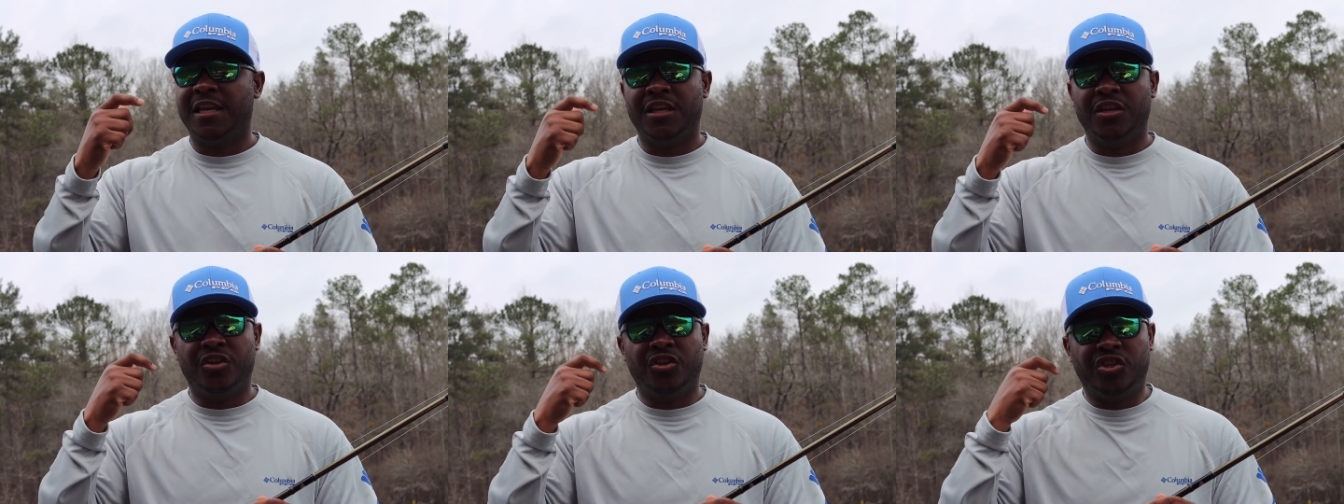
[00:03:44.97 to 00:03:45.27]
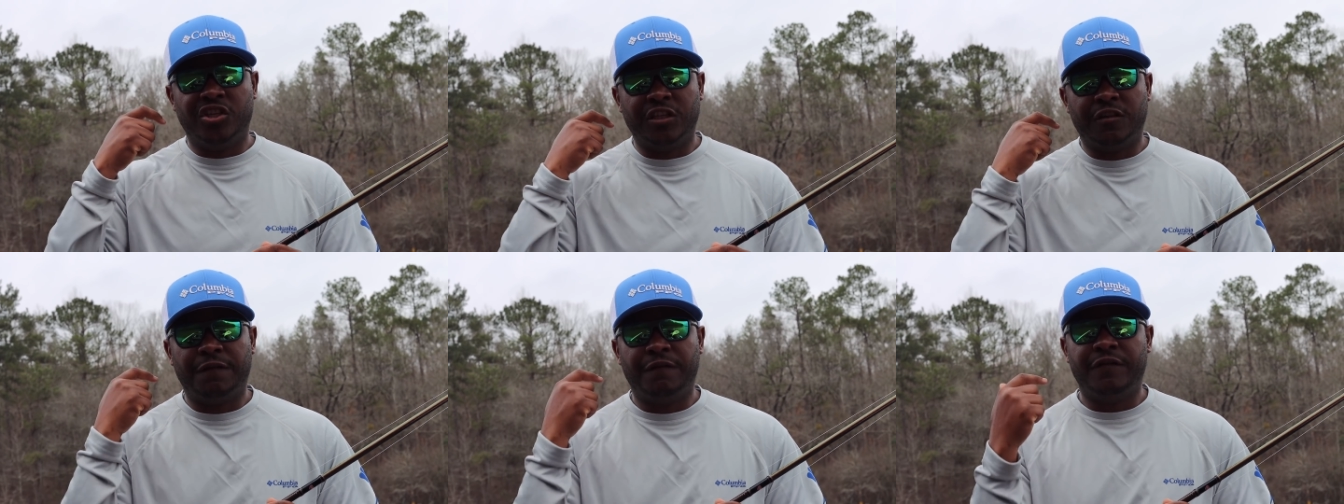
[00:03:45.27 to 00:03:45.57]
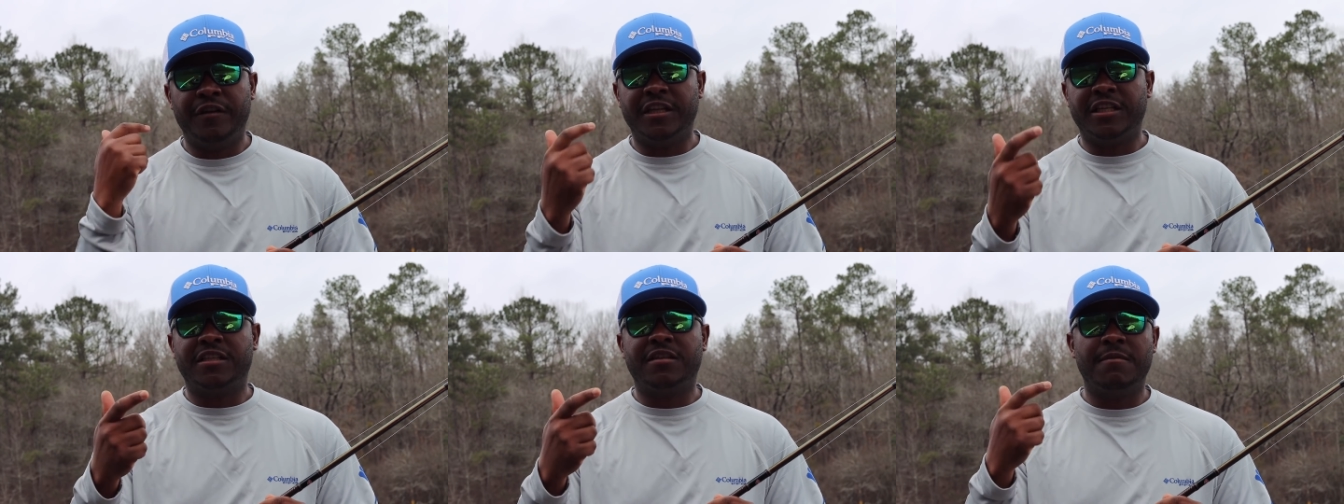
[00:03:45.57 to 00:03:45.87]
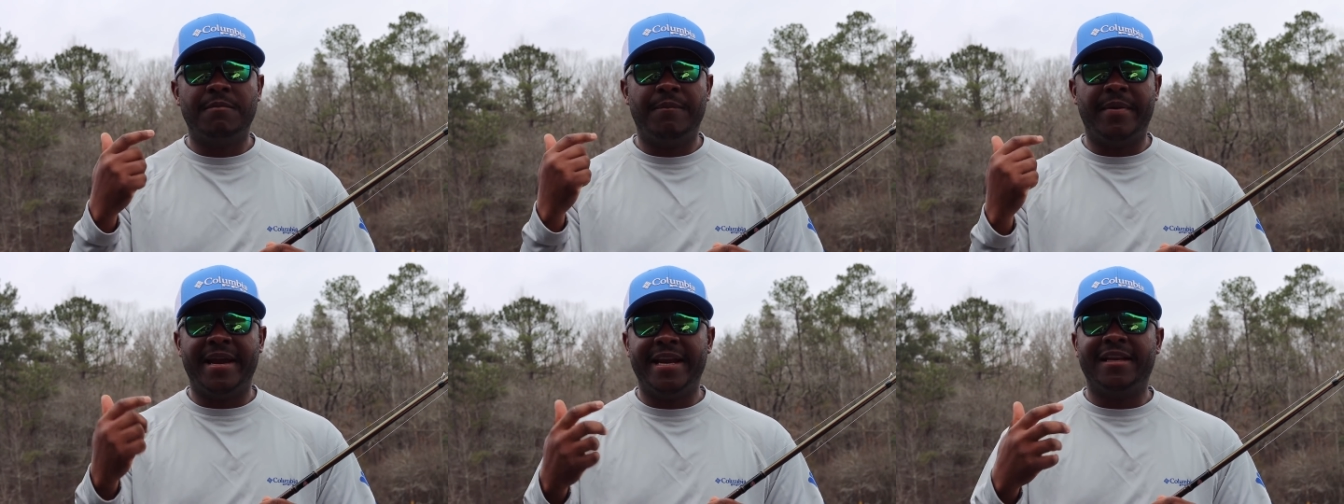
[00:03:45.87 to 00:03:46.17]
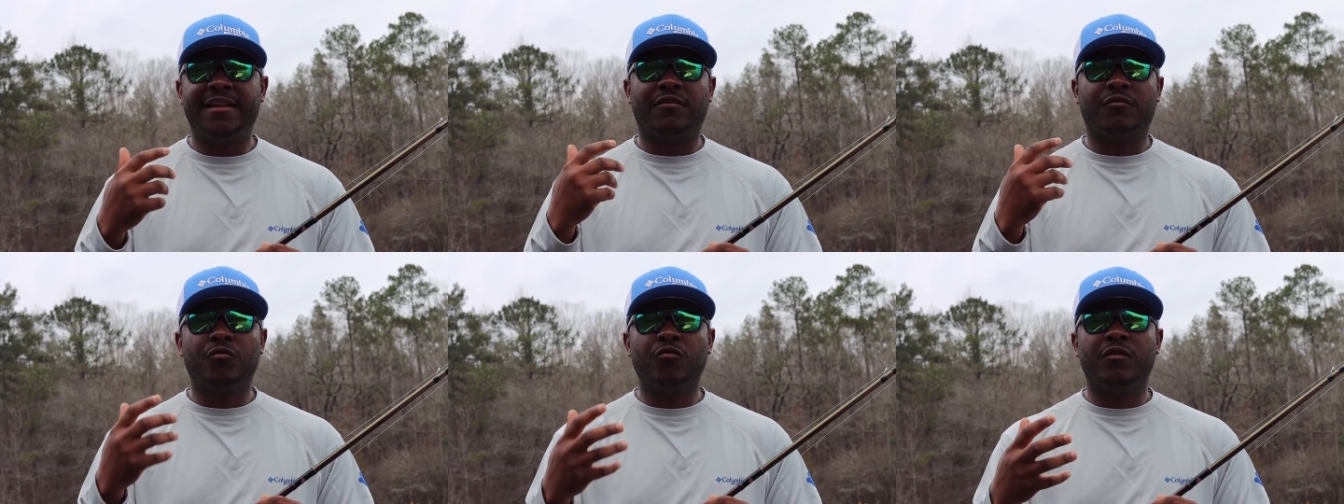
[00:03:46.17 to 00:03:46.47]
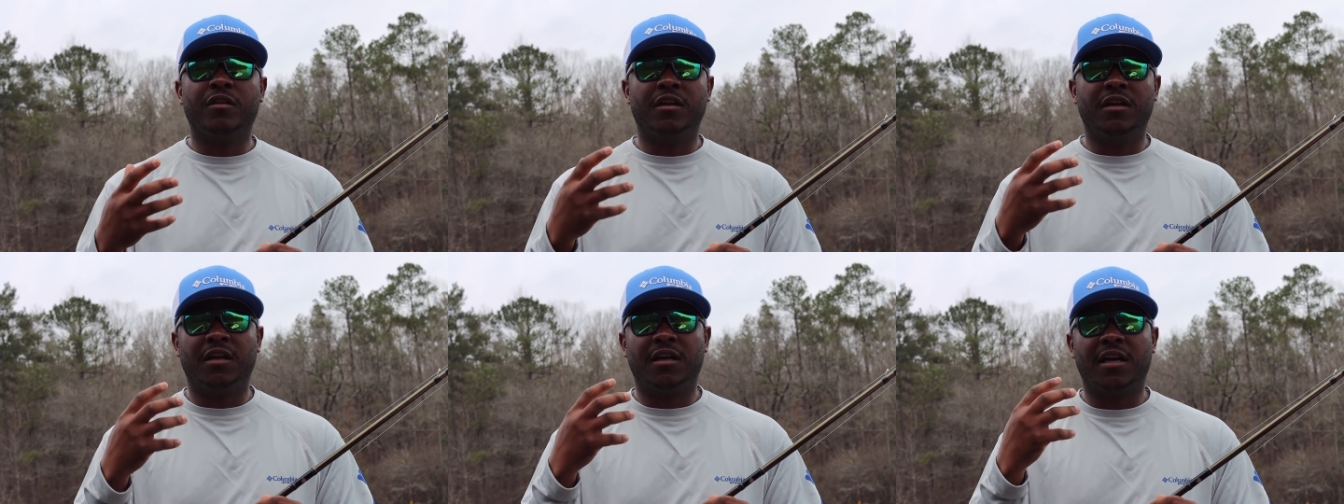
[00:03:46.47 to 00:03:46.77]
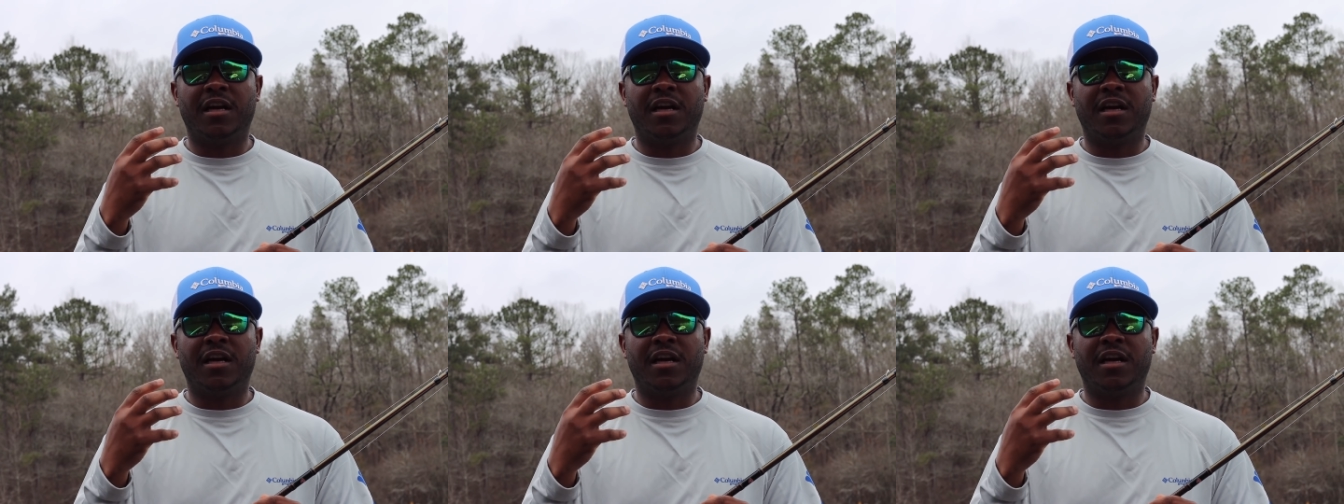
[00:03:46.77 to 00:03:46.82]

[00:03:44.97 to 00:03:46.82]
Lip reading: You just fish the bait through the